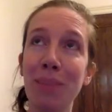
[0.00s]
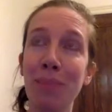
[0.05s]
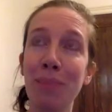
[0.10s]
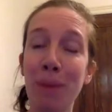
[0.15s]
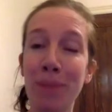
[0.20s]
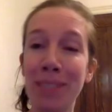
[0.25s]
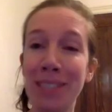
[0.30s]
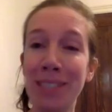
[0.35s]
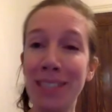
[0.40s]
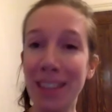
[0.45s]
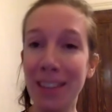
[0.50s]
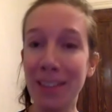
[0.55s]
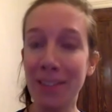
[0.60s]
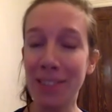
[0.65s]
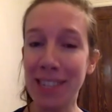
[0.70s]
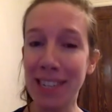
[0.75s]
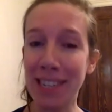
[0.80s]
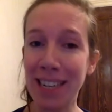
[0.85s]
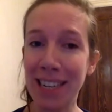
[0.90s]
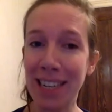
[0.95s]
maybe
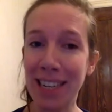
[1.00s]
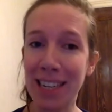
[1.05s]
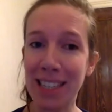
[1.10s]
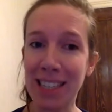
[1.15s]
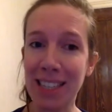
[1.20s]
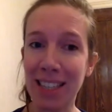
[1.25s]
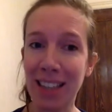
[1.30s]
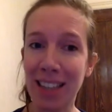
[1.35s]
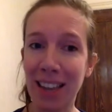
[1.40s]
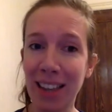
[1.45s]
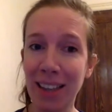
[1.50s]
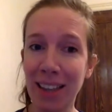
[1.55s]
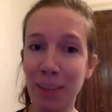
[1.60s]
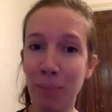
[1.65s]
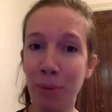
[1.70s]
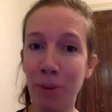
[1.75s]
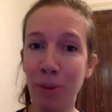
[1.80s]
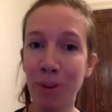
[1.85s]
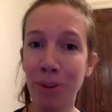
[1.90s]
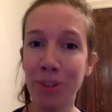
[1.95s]
delivered it in a
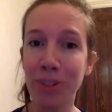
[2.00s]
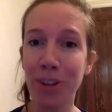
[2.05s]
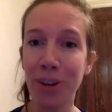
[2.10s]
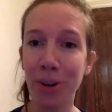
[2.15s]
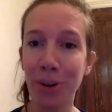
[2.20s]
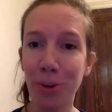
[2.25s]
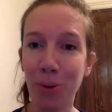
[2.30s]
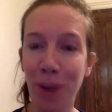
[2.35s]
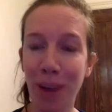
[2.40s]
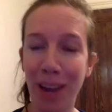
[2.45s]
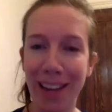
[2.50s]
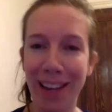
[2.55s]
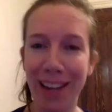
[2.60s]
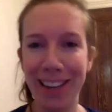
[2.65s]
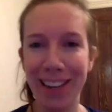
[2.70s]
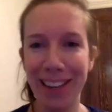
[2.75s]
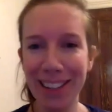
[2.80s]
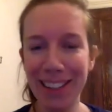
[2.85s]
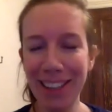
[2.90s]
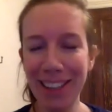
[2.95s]
slightly monotone way,